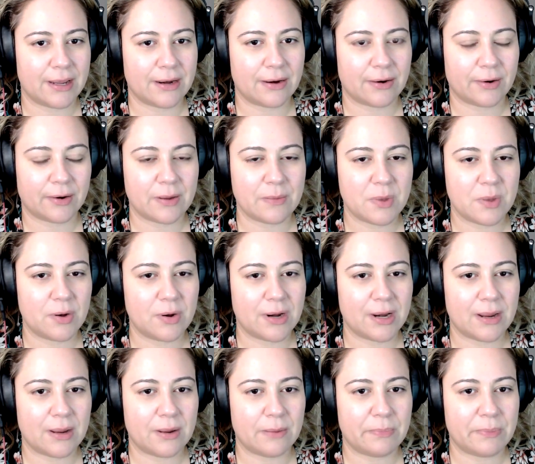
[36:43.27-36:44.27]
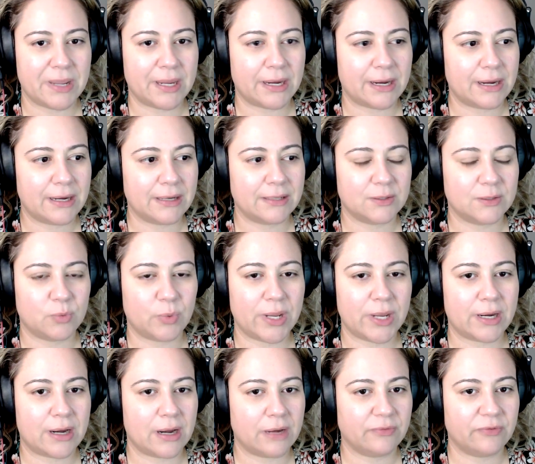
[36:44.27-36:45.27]
in our community because
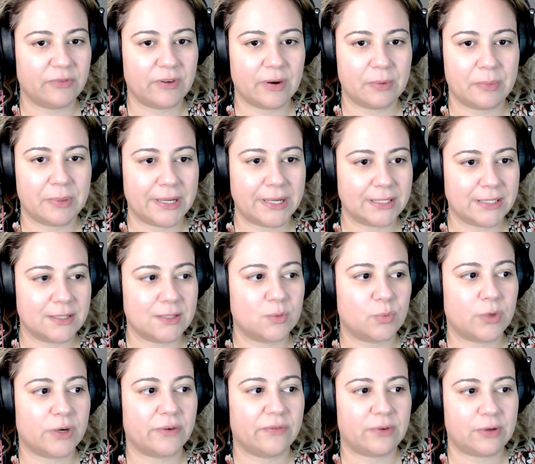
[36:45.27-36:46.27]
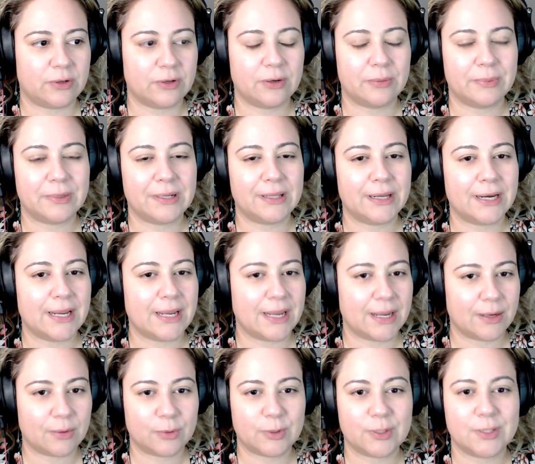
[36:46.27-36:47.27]
we come from places where vulnerability
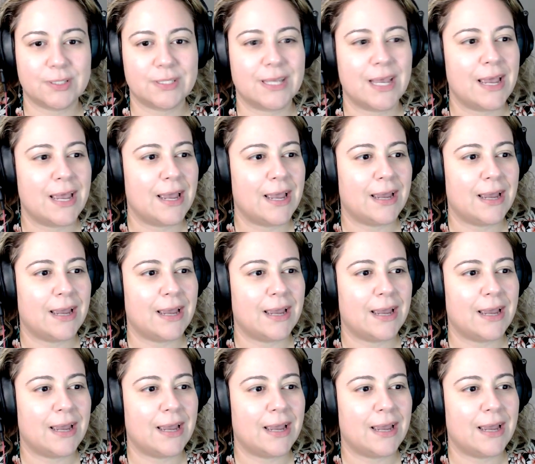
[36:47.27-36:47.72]
equals